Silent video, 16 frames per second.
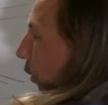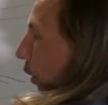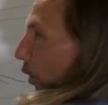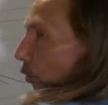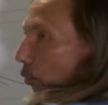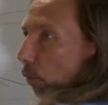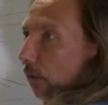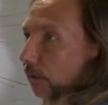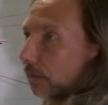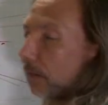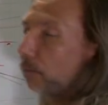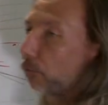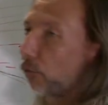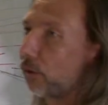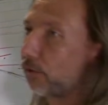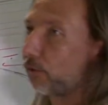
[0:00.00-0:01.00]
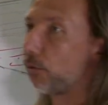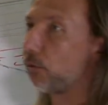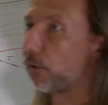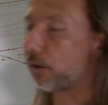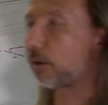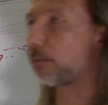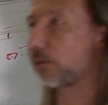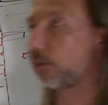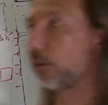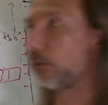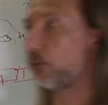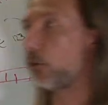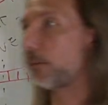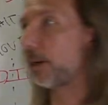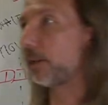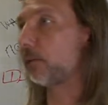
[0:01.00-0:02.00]
you can do all the same tricks you do on the Commodore
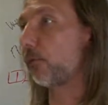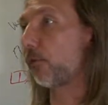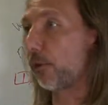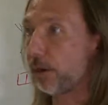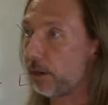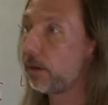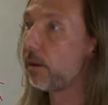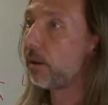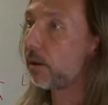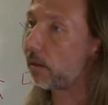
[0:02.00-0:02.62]
64, but it's free,